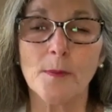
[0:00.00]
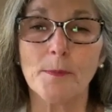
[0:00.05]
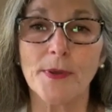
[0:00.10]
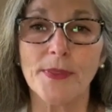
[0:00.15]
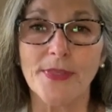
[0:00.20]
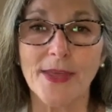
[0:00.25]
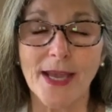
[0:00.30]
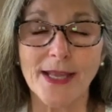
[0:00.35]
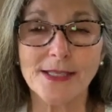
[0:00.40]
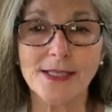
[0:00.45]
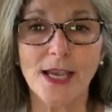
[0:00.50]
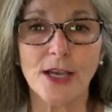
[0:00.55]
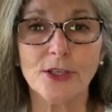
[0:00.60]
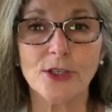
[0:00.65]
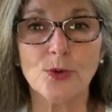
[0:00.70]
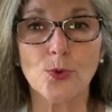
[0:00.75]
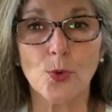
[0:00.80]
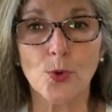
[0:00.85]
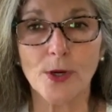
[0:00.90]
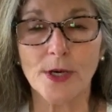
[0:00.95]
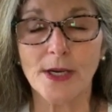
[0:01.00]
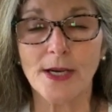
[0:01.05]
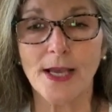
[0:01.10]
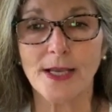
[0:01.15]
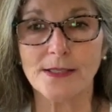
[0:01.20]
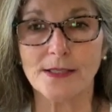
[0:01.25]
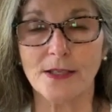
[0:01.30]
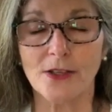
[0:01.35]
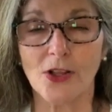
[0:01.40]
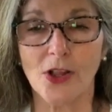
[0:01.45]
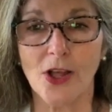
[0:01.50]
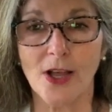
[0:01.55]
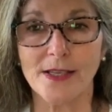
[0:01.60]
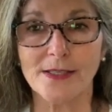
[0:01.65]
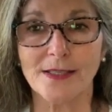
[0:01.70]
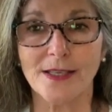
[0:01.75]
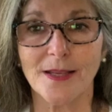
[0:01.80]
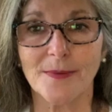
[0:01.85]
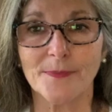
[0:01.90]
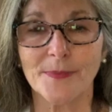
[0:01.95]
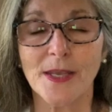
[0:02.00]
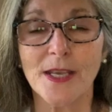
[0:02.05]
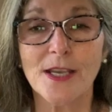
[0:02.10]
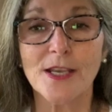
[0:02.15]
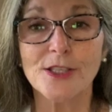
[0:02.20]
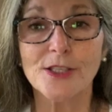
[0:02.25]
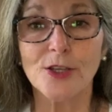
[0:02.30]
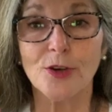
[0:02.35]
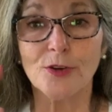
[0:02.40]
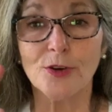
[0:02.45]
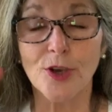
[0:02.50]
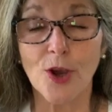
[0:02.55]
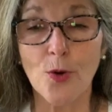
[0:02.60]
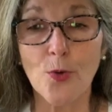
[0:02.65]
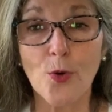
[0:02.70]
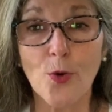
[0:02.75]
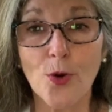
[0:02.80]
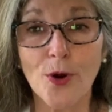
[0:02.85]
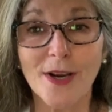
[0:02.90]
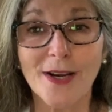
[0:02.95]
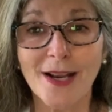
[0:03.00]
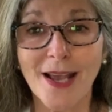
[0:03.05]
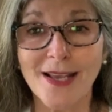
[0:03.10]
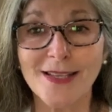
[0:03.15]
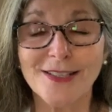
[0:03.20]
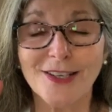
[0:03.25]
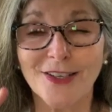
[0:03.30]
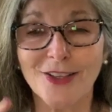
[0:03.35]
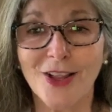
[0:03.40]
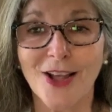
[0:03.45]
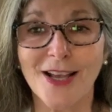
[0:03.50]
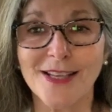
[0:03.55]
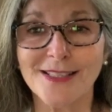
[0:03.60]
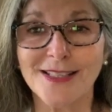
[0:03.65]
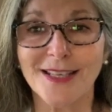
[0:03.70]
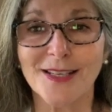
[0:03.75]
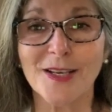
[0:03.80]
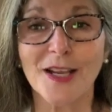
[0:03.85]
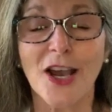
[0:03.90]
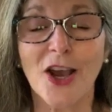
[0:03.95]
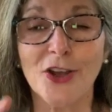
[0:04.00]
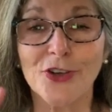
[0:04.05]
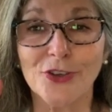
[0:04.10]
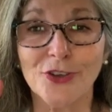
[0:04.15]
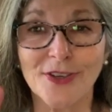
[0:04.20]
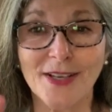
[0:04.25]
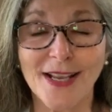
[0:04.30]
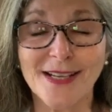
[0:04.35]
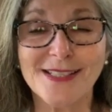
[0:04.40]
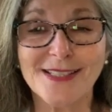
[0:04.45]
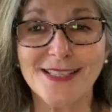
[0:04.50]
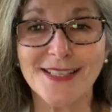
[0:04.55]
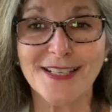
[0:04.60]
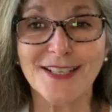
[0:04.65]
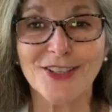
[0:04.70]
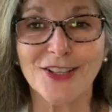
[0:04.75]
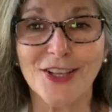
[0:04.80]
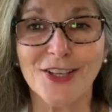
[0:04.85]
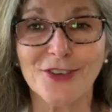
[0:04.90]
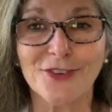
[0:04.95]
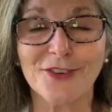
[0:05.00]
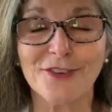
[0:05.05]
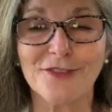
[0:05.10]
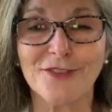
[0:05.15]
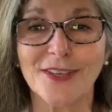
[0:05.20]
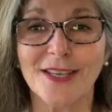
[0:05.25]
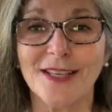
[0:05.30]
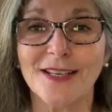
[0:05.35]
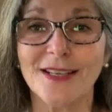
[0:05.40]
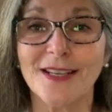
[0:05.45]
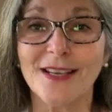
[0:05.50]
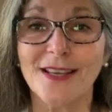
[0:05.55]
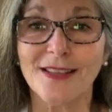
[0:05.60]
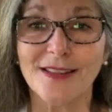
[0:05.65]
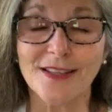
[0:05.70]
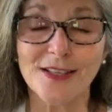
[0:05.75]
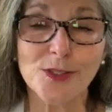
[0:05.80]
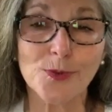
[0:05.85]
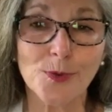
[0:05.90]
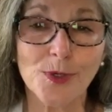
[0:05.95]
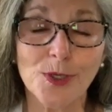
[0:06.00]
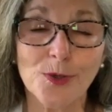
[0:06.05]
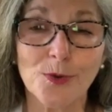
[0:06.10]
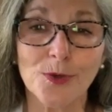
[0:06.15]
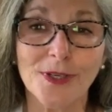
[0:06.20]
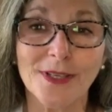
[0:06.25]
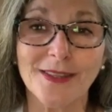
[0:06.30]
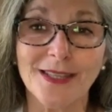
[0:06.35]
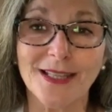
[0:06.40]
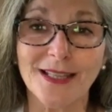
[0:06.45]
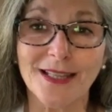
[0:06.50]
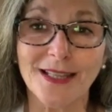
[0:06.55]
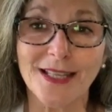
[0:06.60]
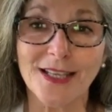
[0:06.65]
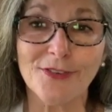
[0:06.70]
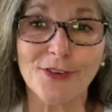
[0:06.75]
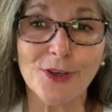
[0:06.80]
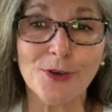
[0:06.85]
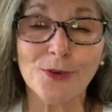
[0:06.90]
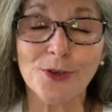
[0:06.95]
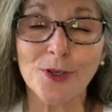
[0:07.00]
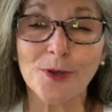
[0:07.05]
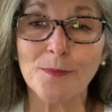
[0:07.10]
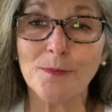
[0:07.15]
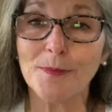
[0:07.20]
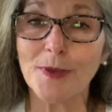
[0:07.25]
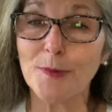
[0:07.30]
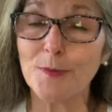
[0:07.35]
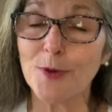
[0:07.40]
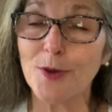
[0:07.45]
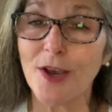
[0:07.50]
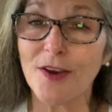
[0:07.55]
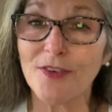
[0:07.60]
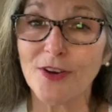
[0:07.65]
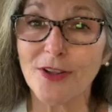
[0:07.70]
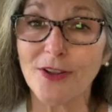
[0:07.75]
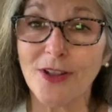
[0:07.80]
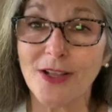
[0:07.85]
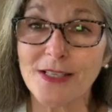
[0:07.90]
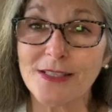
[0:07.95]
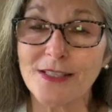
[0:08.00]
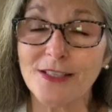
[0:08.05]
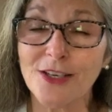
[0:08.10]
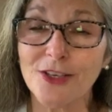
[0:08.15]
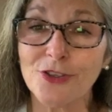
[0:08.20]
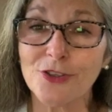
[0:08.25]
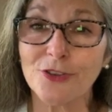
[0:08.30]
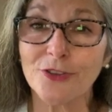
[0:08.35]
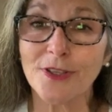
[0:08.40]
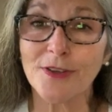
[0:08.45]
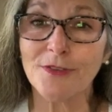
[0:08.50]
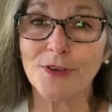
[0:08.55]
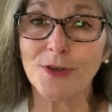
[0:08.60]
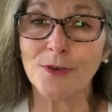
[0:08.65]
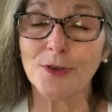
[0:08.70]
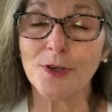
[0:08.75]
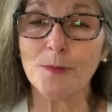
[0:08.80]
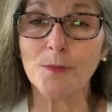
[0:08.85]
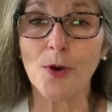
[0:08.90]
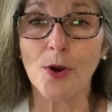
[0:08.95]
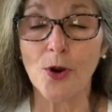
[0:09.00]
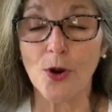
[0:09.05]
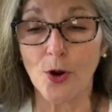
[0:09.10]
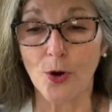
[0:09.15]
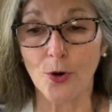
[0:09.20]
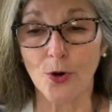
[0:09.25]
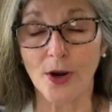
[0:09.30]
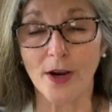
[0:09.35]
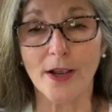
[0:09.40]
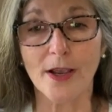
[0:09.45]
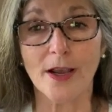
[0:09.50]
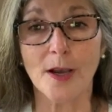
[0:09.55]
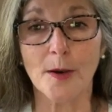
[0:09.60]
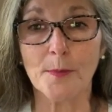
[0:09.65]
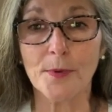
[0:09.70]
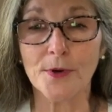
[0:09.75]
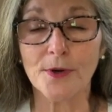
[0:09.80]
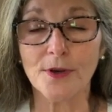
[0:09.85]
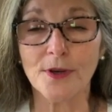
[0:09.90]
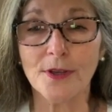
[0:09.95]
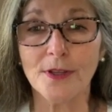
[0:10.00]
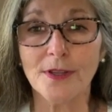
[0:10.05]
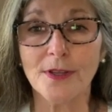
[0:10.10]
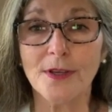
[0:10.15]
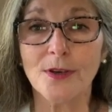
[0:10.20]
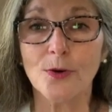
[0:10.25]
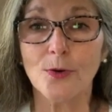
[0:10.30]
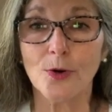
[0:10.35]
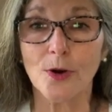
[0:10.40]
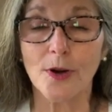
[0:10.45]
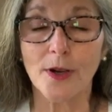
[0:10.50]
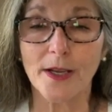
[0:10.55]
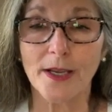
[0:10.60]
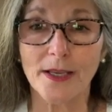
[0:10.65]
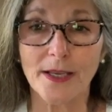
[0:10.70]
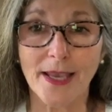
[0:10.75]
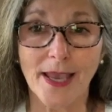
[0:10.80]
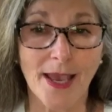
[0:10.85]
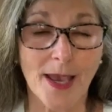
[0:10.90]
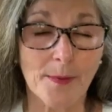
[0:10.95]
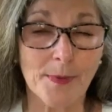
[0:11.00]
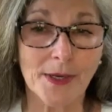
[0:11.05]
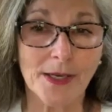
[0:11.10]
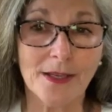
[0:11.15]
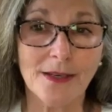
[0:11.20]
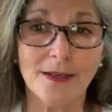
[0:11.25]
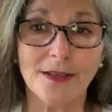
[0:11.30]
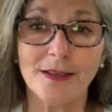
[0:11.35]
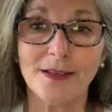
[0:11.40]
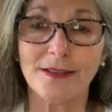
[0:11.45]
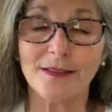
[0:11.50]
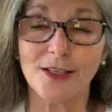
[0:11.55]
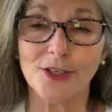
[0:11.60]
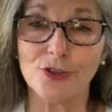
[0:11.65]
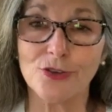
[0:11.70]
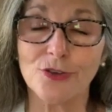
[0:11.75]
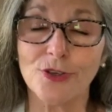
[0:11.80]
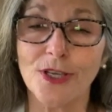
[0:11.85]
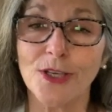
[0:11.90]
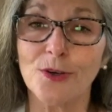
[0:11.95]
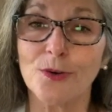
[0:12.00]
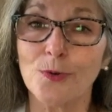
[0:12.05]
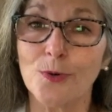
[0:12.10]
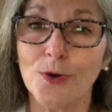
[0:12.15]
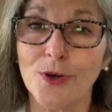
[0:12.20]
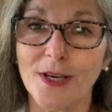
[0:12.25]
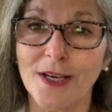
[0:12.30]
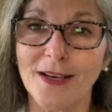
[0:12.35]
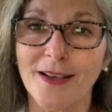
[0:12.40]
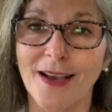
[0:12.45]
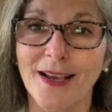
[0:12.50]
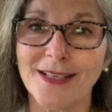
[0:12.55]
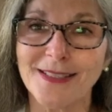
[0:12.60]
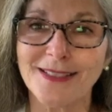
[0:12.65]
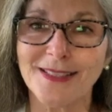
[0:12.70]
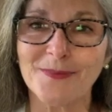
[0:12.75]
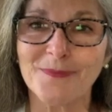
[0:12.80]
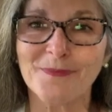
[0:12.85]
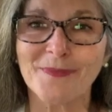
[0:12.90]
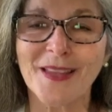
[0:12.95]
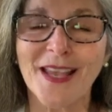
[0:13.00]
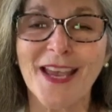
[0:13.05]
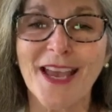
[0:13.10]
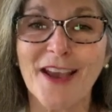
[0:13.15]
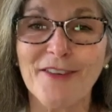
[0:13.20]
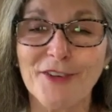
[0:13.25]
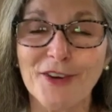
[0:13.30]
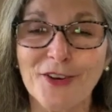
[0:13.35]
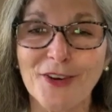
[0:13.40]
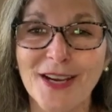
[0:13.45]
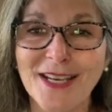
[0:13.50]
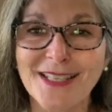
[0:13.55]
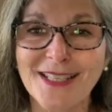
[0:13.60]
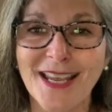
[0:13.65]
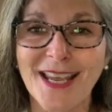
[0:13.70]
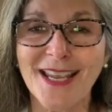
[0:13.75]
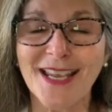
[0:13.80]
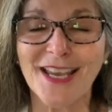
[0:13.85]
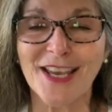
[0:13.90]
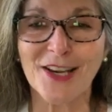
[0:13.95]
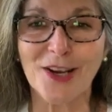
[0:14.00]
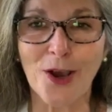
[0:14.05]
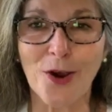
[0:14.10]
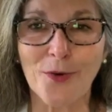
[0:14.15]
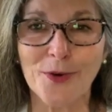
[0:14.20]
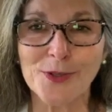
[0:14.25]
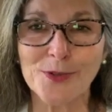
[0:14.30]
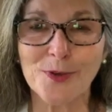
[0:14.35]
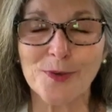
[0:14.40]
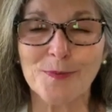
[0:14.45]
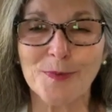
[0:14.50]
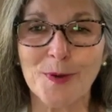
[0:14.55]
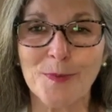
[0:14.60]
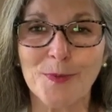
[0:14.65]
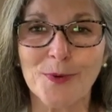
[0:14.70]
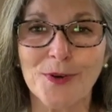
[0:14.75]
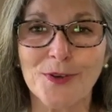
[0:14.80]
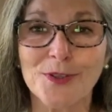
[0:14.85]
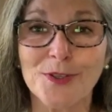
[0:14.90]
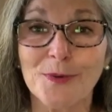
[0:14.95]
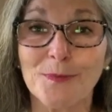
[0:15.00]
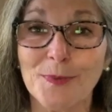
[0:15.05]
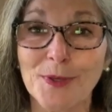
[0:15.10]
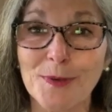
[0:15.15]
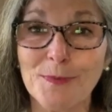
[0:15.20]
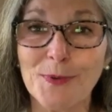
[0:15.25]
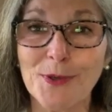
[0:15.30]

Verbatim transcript: but that's how you organize a closet. So go organize a closet on your next declutter event. This week we're in the living room. Maybe you have a closet in your living room, or a cupboard, or a cabinet that you can organize. Have a great day, and always remember to be